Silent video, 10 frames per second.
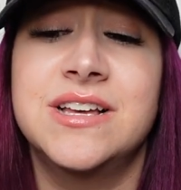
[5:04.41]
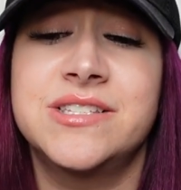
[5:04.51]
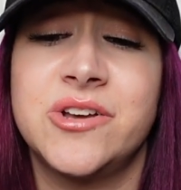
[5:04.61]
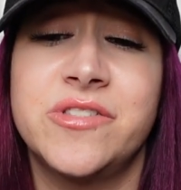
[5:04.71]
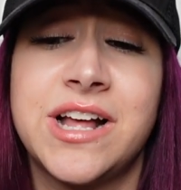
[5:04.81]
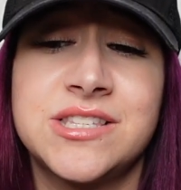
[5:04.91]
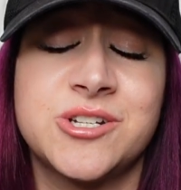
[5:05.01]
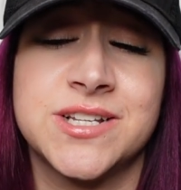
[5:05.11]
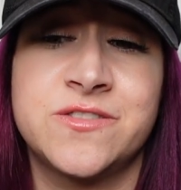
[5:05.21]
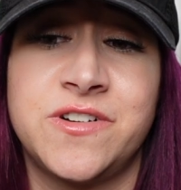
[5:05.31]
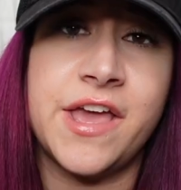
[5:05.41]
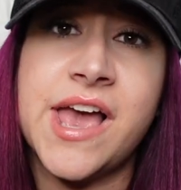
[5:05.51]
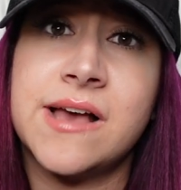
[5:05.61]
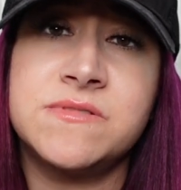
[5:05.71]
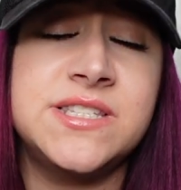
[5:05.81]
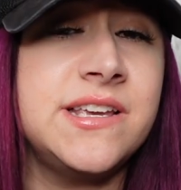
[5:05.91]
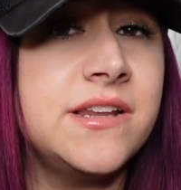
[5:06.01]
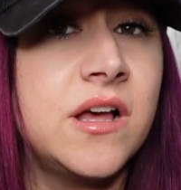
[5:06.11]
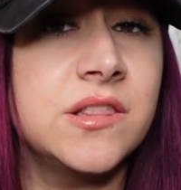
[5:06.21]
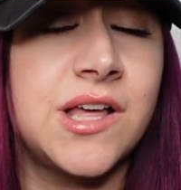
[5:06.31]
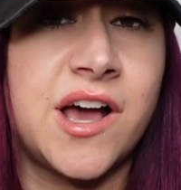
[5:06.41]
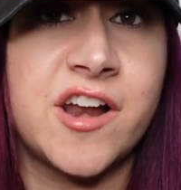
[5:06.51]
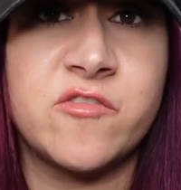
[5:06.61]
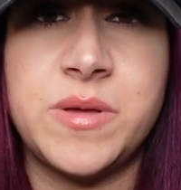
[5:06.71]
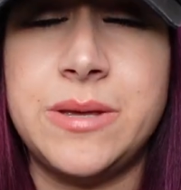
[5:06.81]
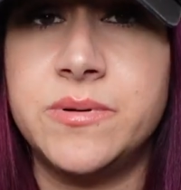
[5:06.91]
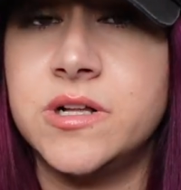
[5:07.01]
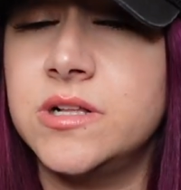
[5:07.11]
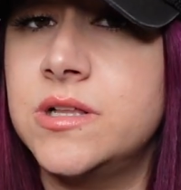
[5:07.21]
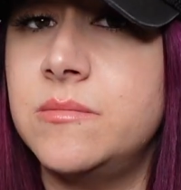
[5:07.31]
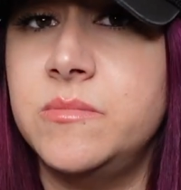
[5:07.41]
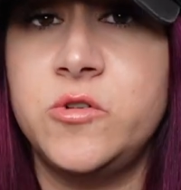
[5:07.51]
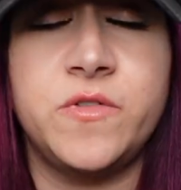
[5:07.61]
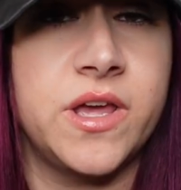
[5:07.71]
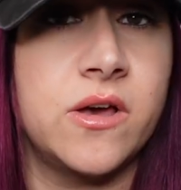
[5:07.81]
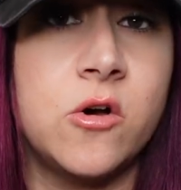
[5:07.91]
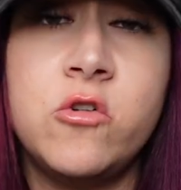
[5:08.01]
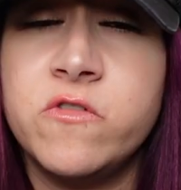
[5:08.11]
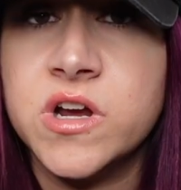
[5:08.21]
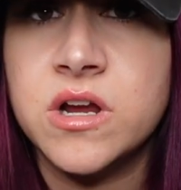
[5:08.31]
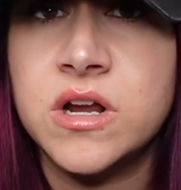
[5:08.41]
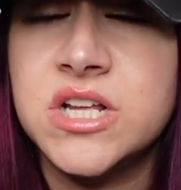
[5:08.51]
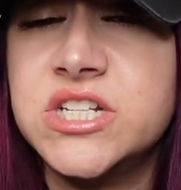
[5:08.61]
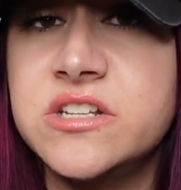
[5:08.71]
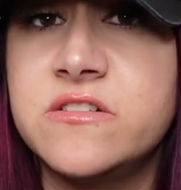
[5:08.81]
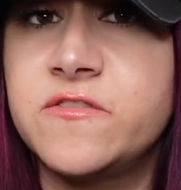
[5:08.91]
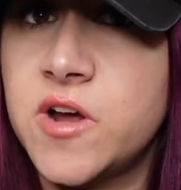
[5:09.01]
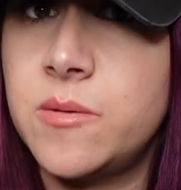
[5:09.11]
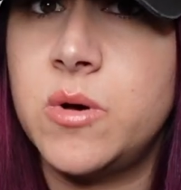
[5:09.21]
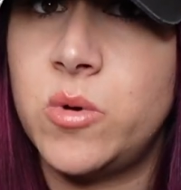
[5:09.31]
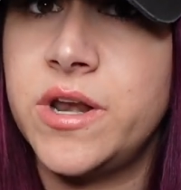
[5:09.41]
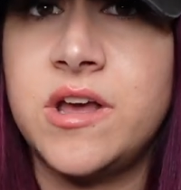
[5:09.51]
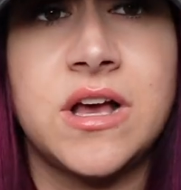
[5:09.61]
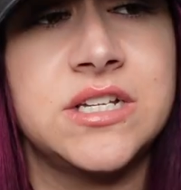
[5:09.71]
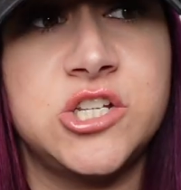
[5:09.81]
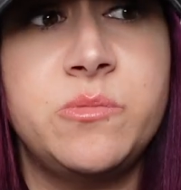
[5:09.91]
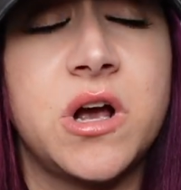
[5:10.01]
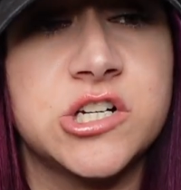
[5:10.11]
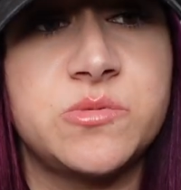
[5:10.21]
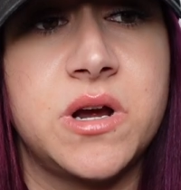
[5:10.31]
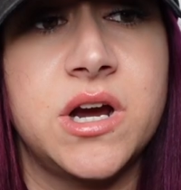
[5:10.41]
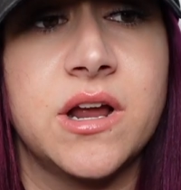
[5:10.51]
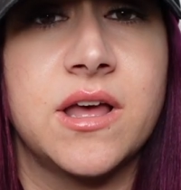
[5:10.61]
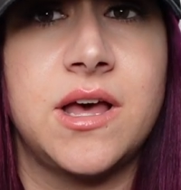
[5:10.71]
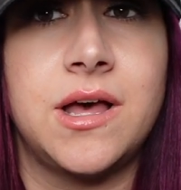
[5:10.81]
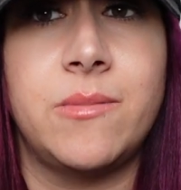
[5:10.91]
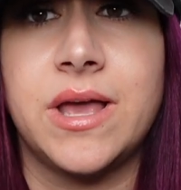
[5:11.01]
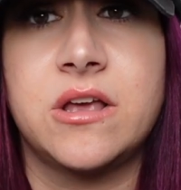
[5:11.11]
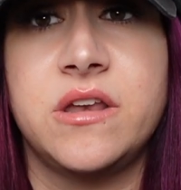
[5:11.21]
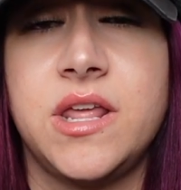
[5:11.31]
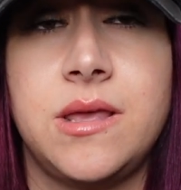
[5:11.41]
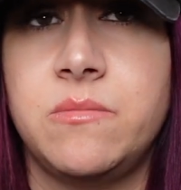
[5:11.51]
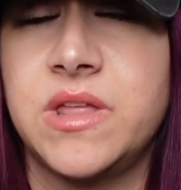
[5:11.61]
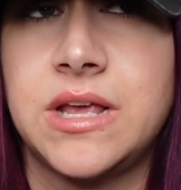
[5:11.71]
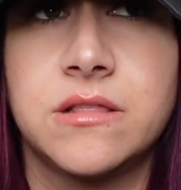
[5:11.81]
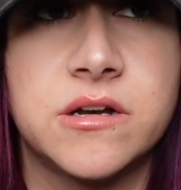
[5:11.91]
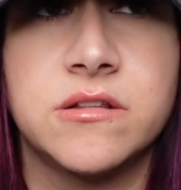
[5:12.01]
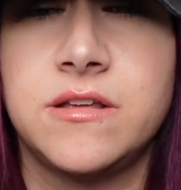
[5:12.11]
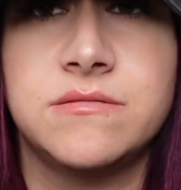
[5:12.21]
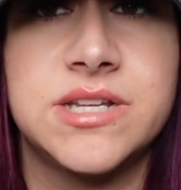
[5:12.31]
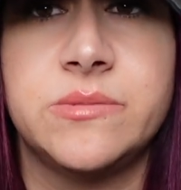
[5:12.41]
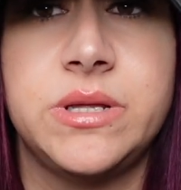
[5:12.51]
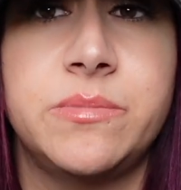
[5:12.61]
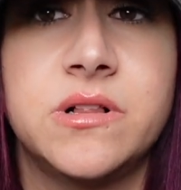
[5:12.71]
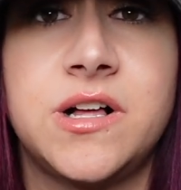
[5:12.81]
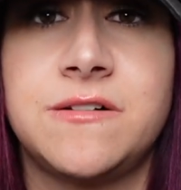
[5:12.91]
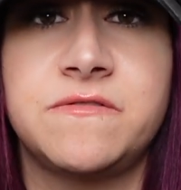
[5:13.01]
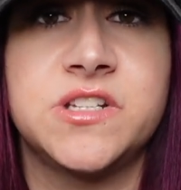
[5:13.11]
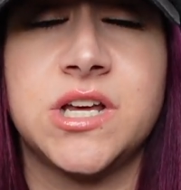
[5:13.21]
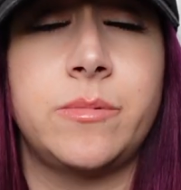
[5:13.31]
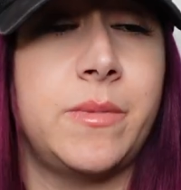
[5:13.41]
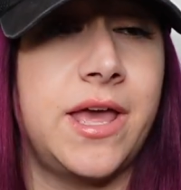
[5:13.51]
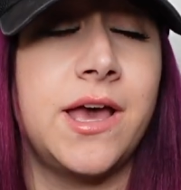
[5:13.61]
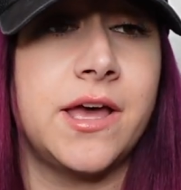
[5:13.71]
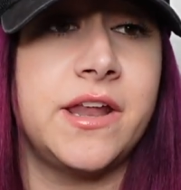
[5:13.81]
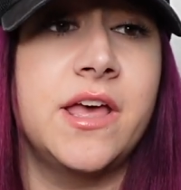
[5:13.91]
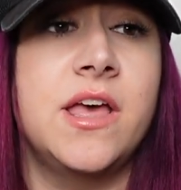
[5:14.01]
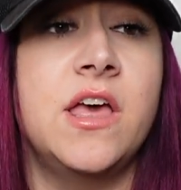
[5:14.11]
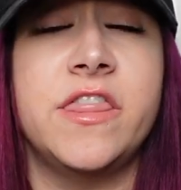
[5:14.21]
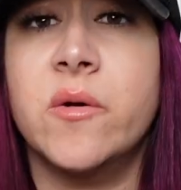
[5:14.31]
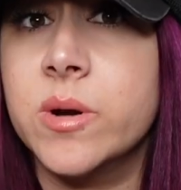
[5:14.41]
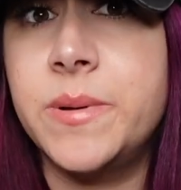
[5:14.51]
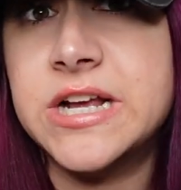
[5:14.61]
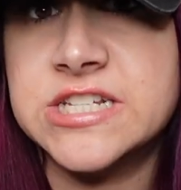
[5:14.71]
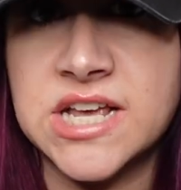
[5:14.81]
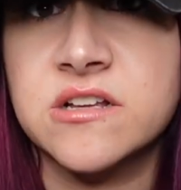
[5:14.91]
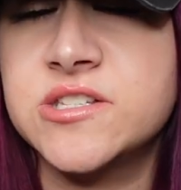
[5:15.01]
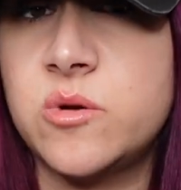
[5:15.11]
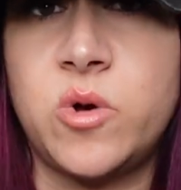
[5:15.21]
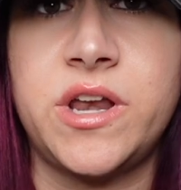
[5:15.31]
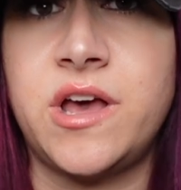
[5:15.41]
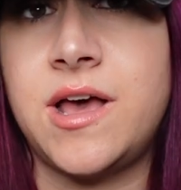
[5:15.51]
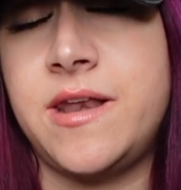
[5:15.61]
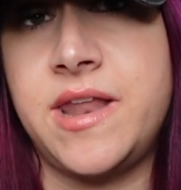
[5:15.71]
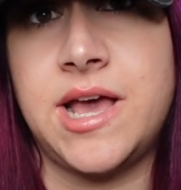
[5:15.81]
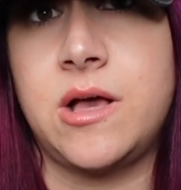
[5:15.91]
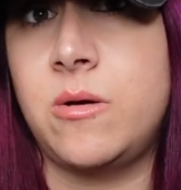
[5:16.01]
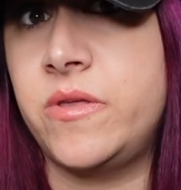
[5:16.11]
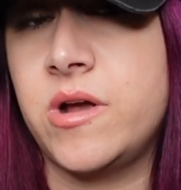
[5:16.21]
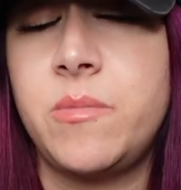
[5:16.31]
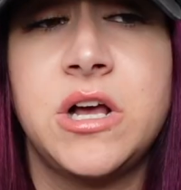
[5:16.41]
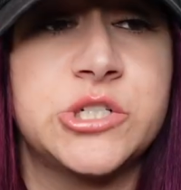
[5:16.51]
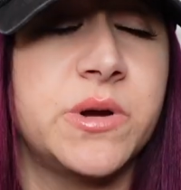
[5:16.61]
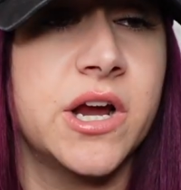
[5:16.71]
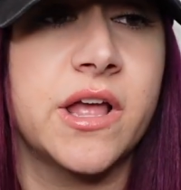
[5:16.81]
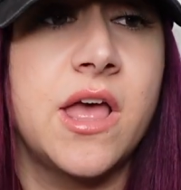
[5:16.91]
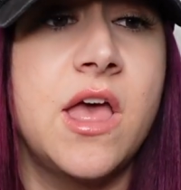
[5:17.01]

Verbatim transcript: So that's stressful. I have seen a lot of people moving over from Whatnot to Poshmark. Um, I could name like literally 10 people off the top of my head that were bigger sellers on Whatnot and now they're on Poshmark.